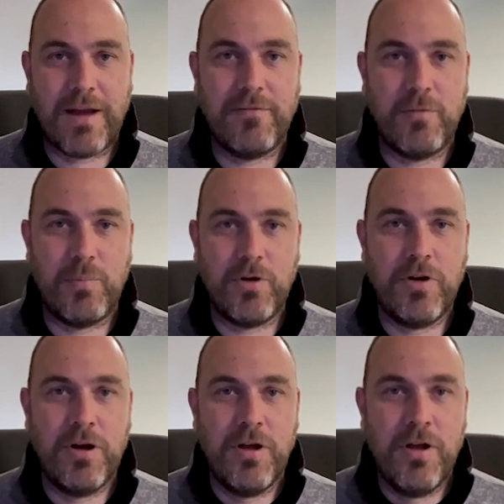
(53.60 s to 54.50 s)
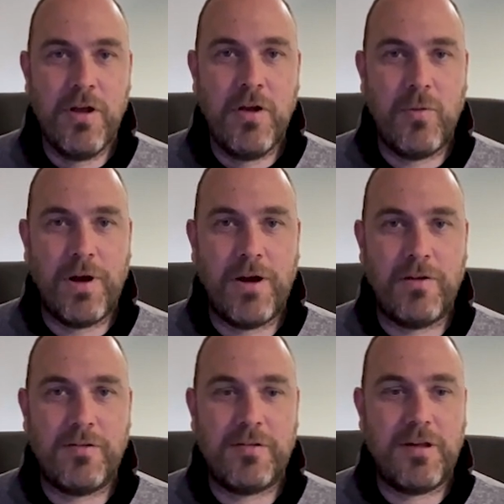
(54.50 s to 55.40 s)
of a book
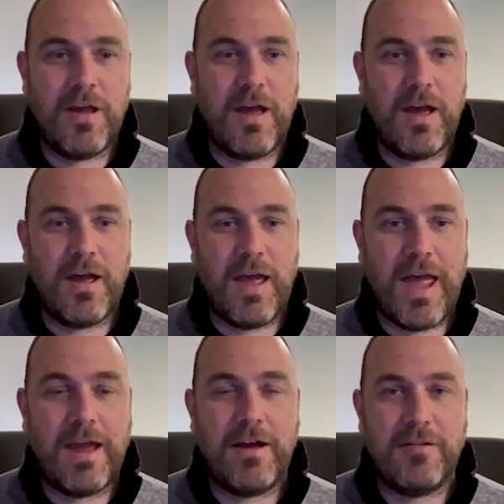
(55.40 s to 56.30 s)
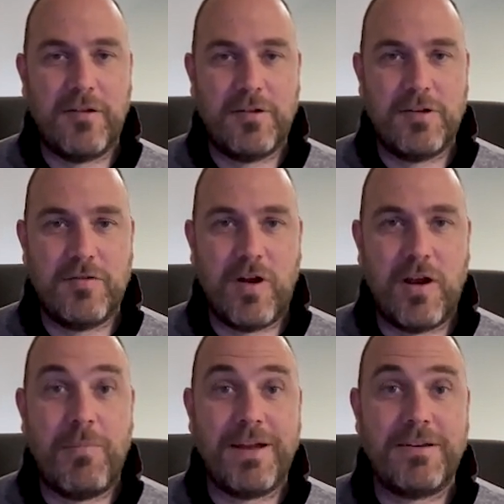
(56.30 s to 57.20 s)
whereas uh, AI search is trying to
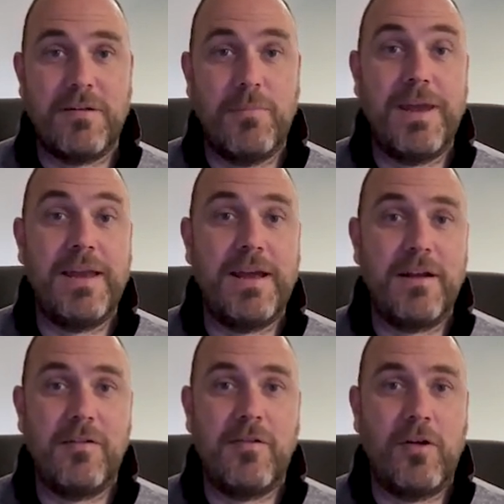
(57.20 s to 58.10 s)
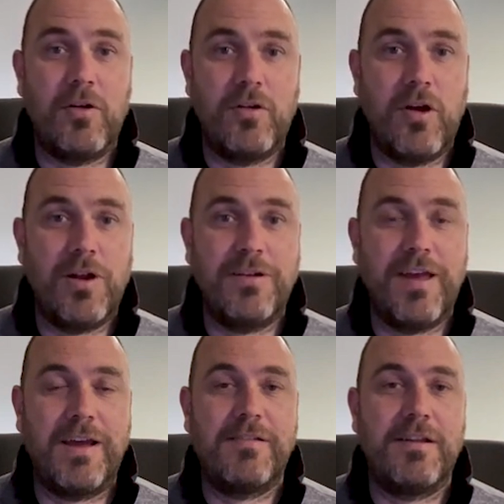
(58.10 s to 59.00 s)
match the meaning, and so you're turning
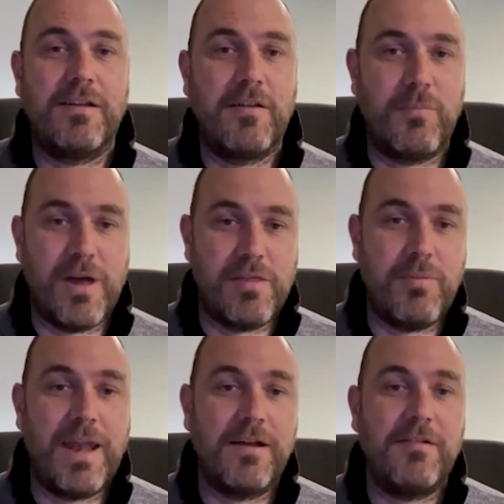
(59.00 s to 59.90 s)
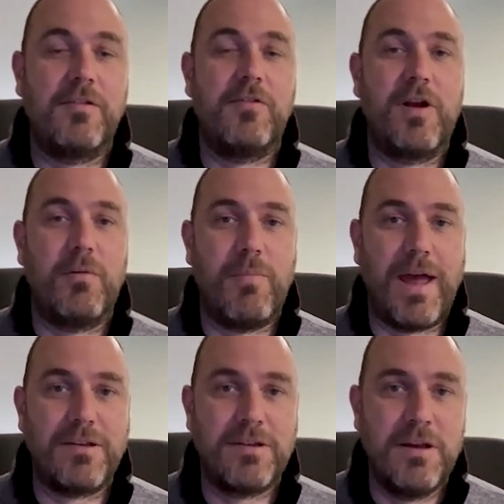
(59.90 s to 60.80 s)
text into mathematics and trying to
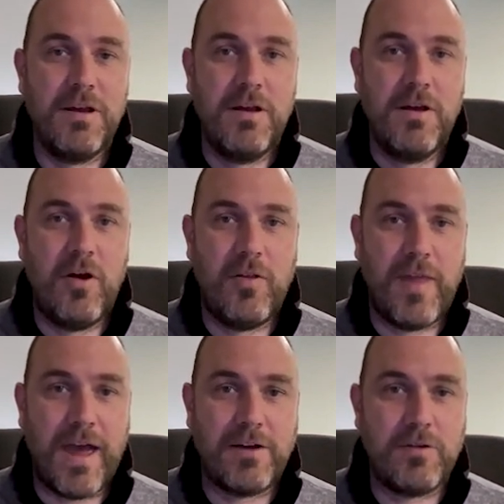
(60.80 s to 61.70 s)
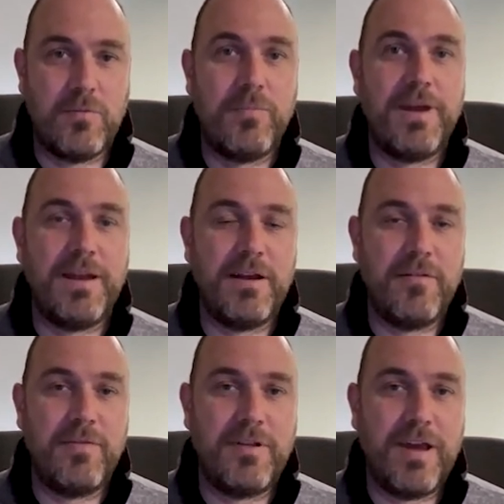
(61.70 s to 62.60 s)
match on the actual meaning of
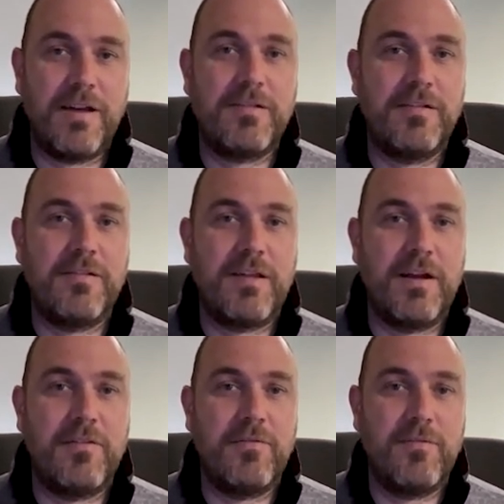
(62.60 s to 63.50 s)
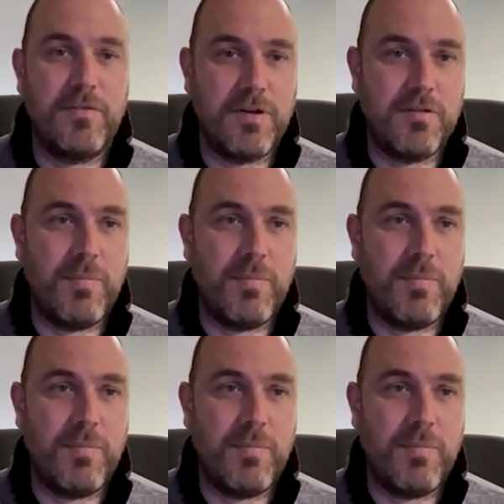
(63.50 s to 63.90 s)
the text instead of just